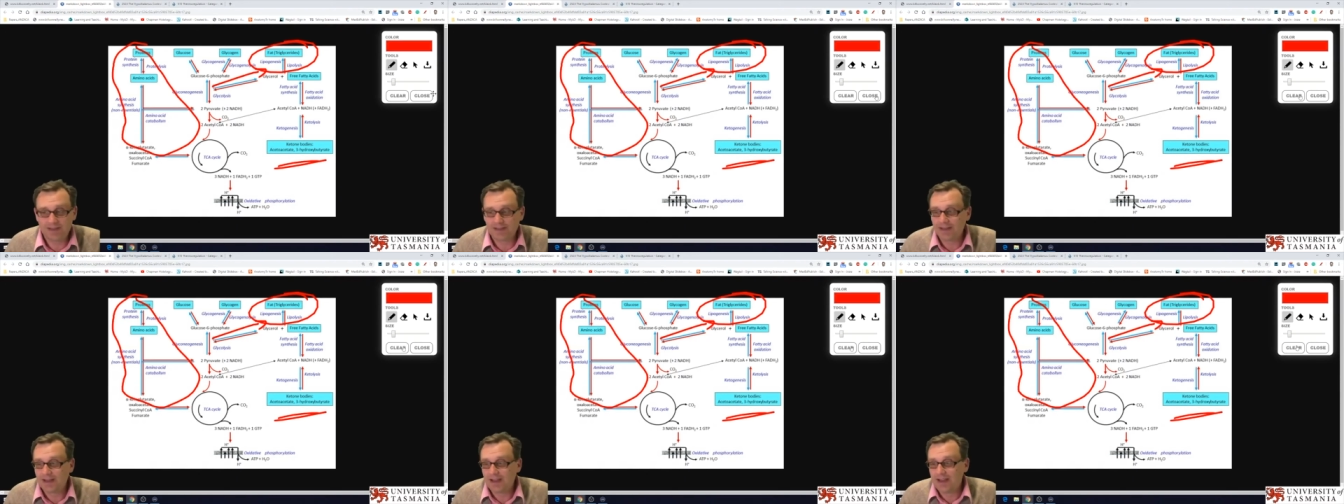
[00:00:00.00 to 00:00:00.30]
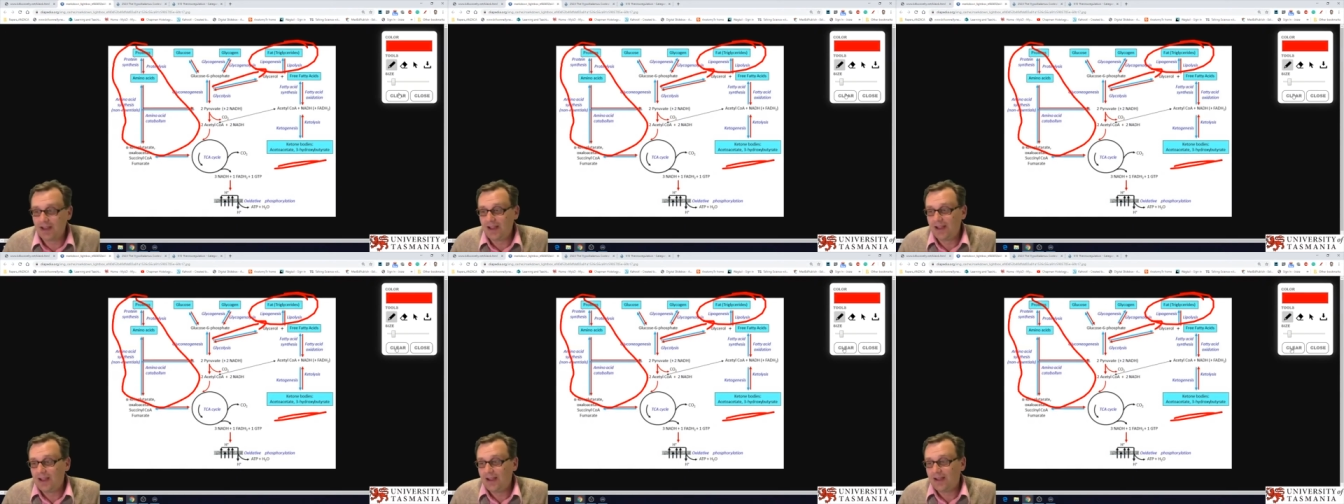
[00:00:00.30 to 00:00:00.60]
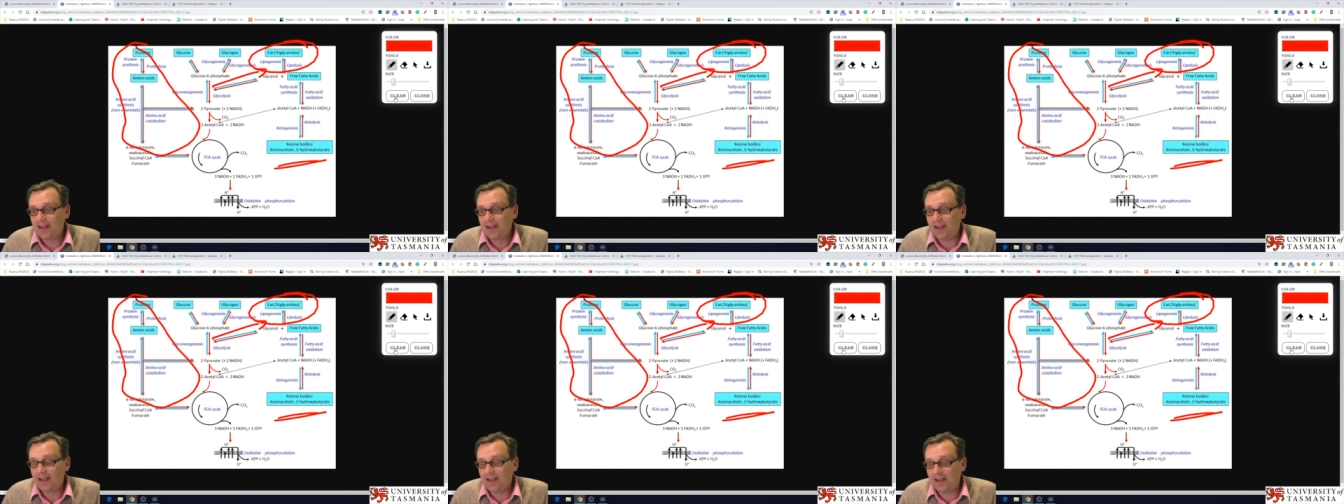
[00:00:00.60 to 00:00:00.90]
Please
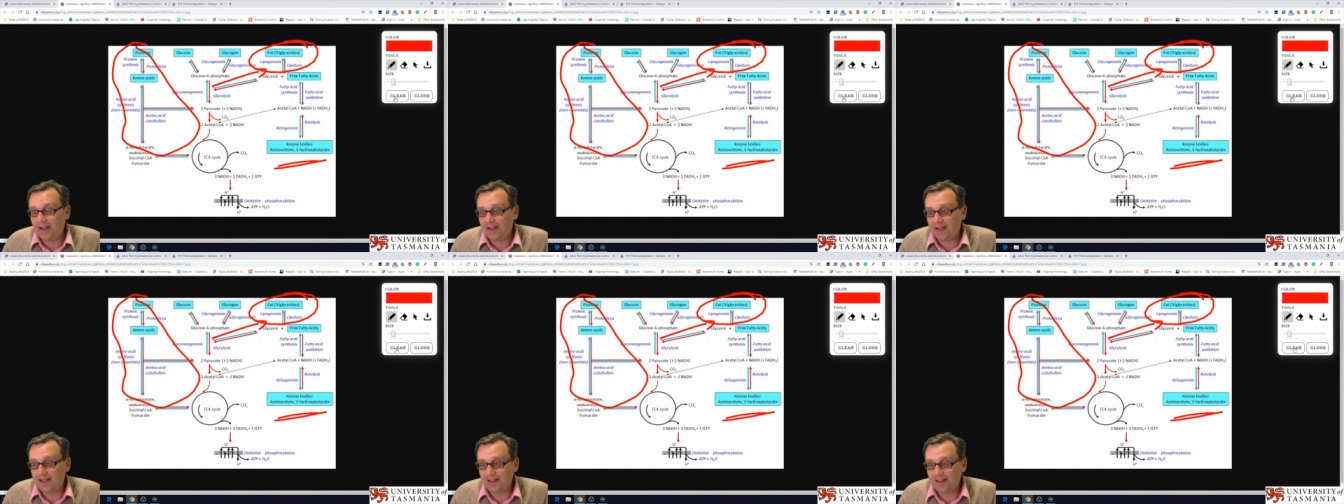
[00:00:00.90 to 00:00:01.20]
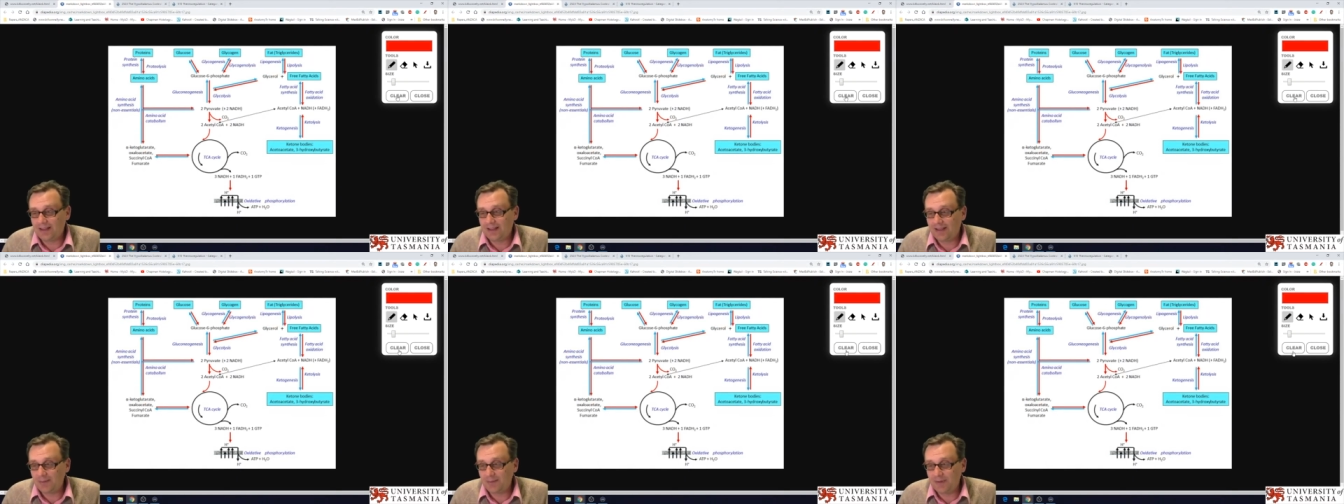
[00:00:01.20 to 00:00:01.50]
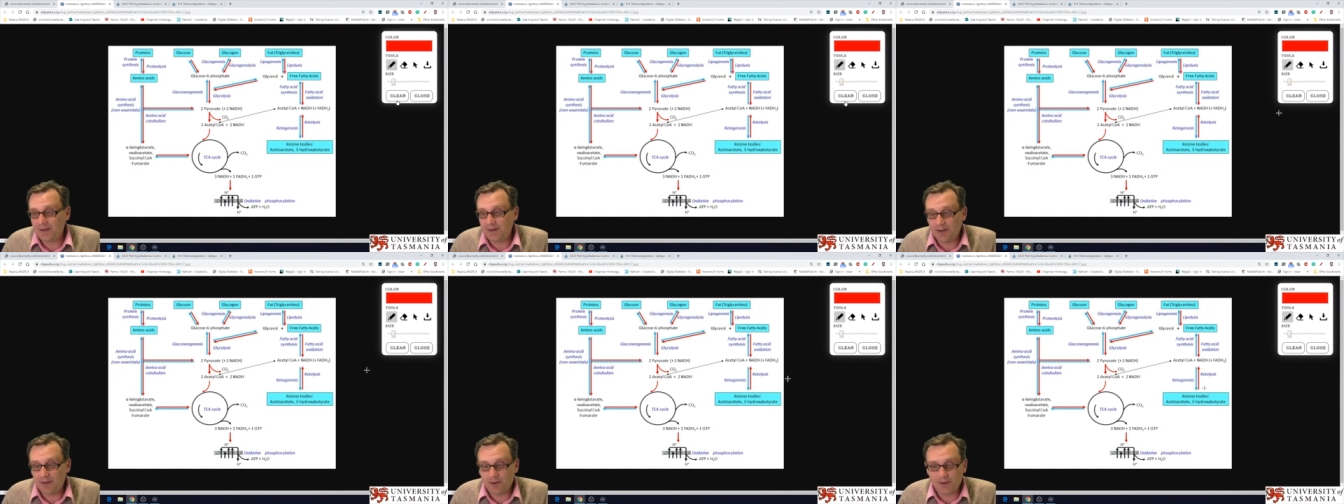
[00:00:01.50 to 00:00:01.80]
uh,
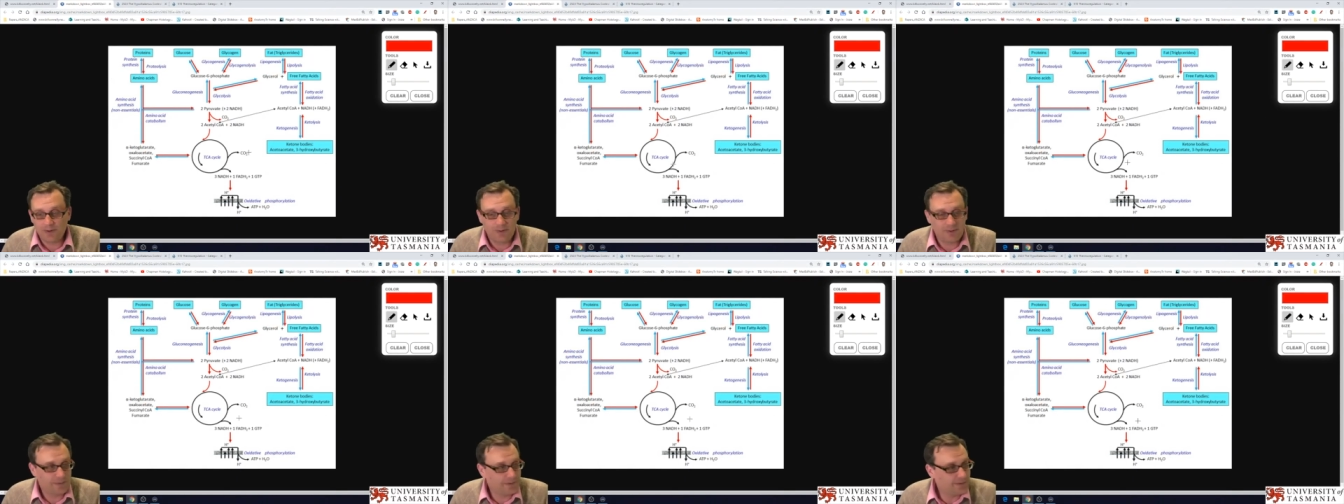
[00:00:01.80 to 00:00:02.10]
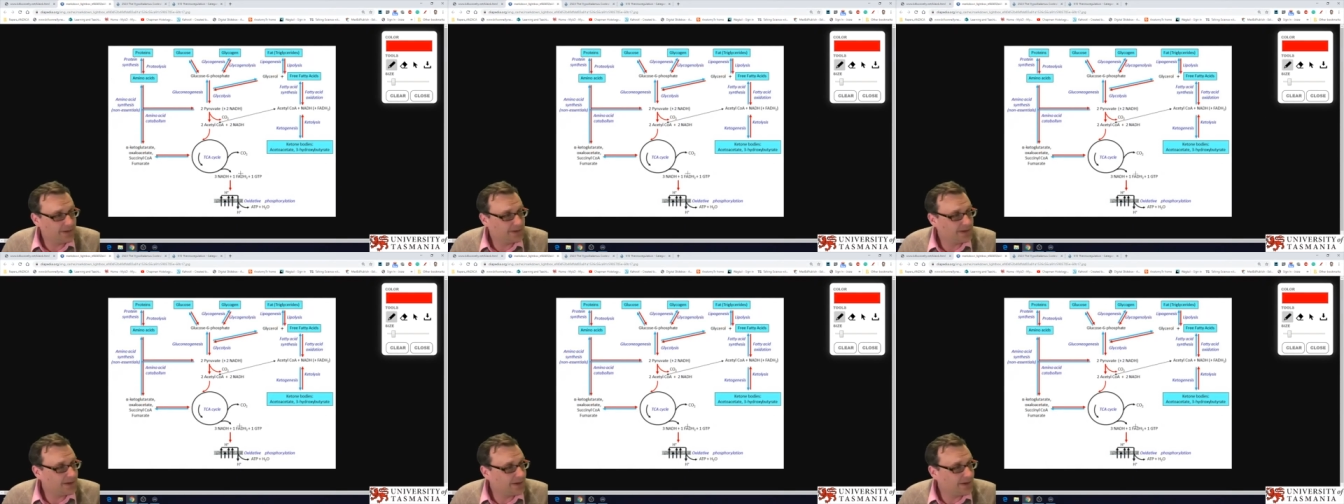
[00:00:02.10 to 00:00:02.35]
let me know